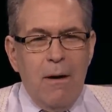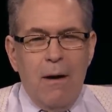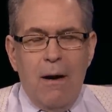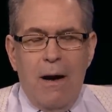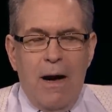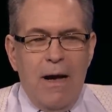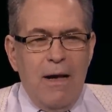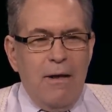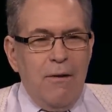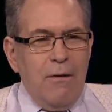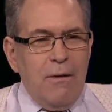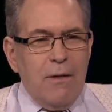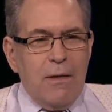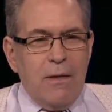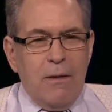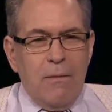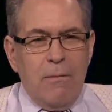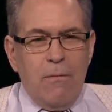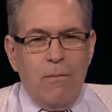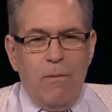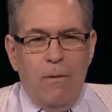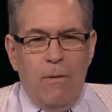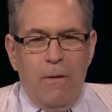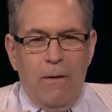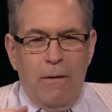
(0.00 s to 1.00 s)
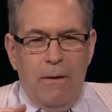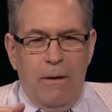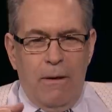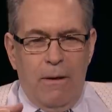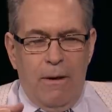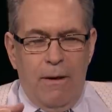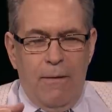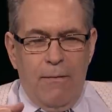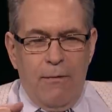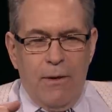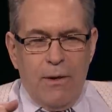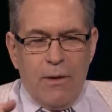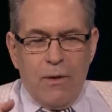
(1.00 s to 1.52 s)
I used to eh,
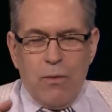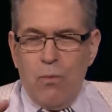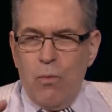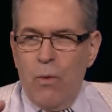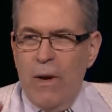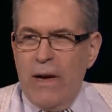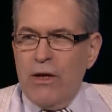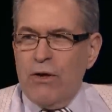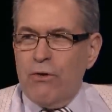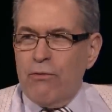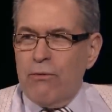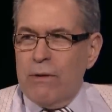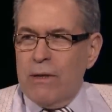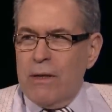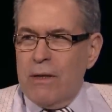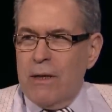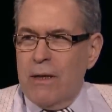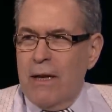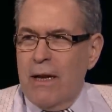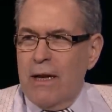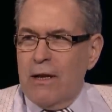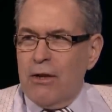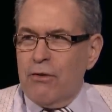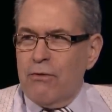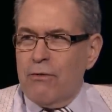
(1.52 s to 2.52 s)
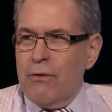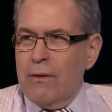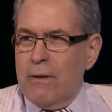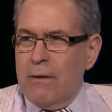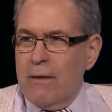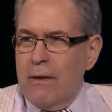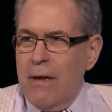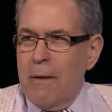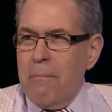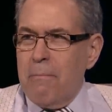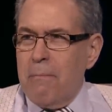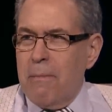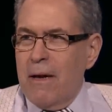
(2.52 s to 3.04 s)
give this waitress an extra
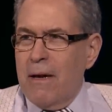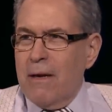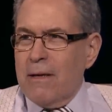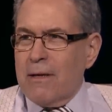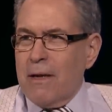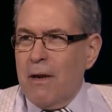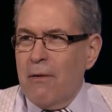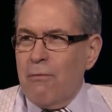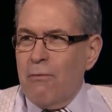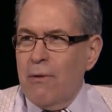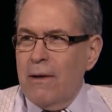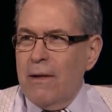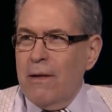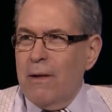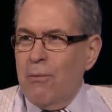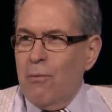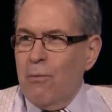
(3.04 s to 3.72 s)
tip because I really